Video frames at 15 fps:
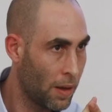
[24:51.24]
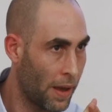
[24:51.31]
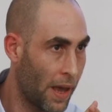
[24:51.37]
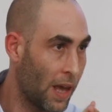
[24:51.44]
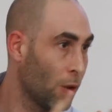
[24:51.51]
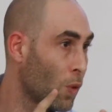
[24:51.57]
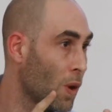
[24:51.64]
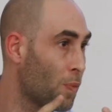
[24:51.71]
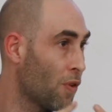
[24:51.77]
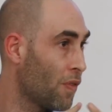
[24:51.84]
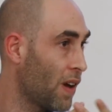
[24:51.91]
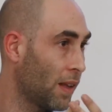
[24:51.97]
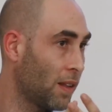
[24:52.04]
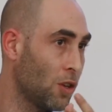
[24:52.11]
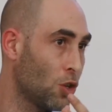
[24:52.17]
and we
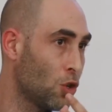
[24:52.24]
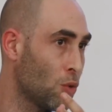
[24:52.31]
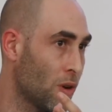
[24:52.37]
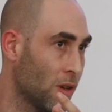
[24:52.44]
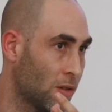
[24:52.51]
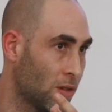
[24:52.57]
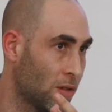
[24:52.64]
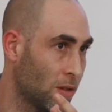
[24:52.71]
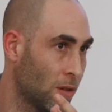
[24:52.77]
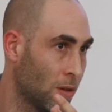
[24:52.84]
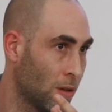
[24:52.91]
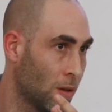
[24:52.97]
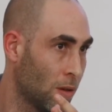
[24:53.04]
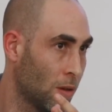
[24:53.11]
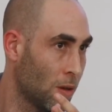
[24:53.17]
provide insurance.
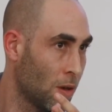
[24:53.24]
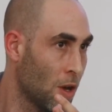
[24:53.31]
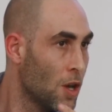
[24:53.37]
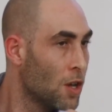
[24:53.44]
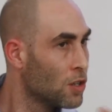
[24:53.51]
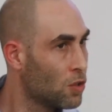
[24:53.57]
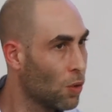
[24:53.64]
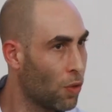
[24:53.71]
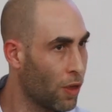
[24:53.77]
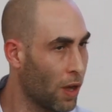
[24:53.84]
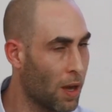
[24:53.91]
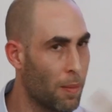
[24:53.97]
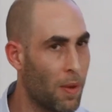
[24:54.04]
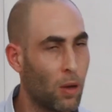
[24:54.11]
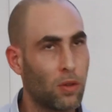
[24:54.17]
So
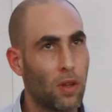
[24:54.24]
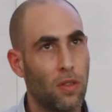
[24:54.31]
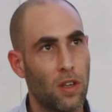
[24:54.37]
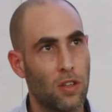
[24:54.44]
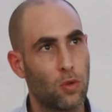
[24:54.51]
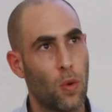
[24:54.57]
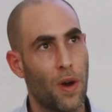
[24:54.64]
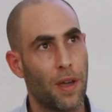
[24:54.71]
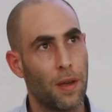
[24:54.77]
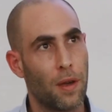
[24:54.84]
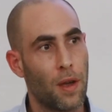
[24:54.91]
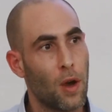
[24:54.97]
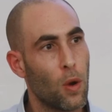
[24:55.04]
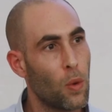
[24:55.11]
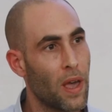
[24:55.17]
think about it this way.
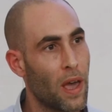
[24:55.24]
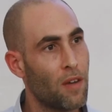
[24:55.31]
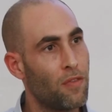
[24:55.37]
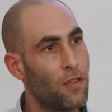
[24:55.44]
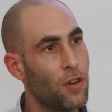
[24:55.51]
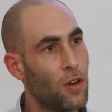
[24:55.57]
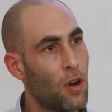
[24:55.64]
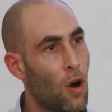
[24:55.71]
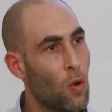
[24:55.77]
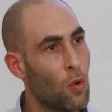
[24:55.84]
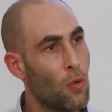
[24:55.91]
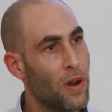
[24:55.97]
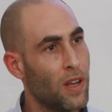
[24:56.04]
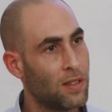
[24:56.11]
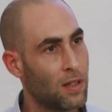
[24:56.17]
We have no
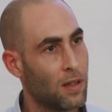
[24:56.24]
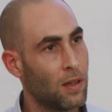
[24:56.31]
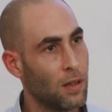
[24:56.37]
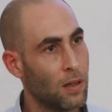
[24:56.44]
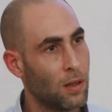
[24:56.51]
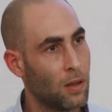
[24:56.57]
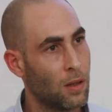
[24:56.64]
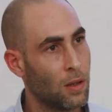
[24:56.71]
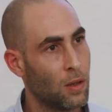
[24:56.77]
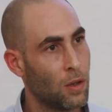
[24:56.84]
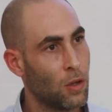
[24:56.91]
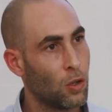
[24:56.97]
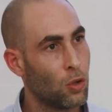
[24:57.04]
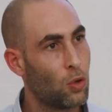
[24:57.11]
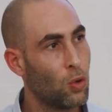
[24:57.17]
reason
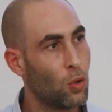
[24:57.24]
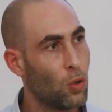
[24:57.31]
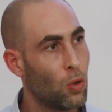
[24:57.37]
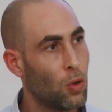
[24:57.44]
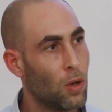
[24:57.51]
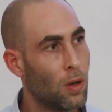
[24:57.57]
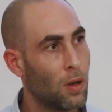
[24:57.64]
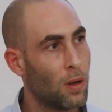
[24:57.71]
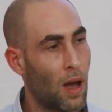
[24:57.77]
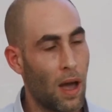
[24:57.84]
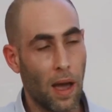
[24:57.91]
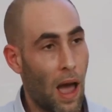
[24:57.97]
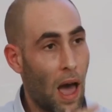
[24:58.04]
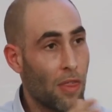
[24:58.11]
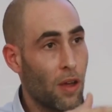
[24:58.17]
to,
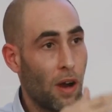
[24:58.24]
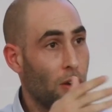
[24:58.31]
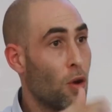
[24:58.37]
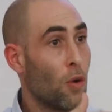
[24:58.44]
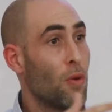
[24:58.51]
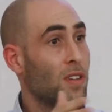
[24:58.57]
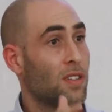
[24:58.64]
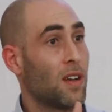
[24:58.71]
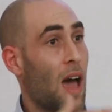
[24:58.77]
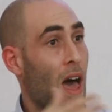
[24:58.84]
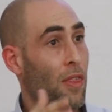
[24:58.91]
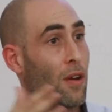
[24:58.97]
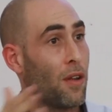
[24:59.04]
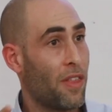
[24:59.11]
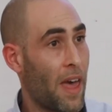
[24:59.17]
no reason
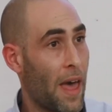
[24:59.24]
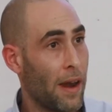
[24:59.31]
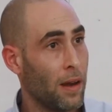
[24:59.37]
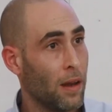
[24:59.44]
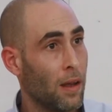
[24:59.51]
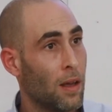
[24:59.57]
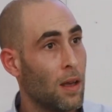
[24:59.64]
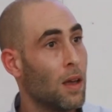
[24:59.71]
other than